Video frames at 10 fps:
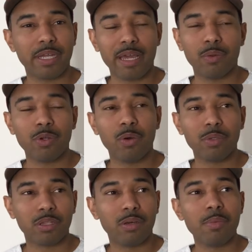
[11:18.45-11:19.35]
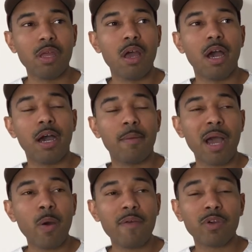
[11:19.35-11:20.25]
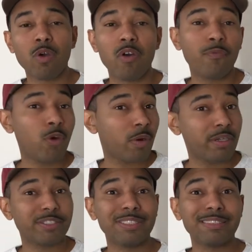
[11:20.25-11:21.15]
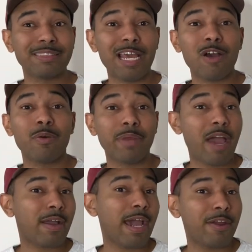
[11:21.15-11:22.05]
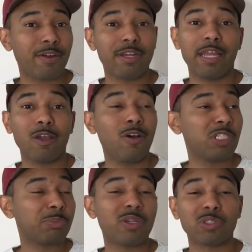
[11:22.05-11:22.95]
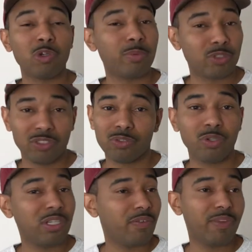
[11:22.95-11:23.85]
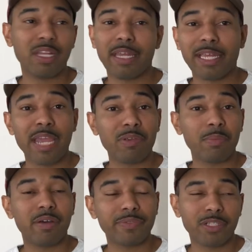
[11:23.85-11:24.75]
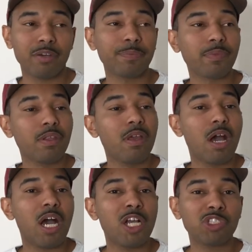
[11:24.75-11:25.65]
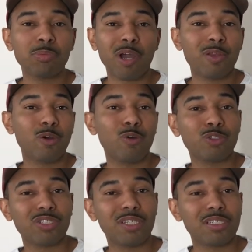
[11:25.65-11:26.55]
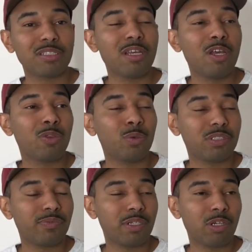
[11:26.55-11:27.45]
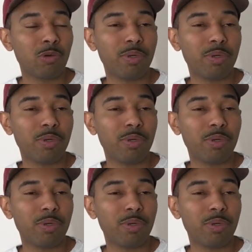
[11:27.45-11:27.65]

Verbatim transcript: I don't know with them. Um, however, going forward, she's now now I got her in like all these Barnes and Nobles. She's doing an event like every month, so uh, she probably know who she is through this video.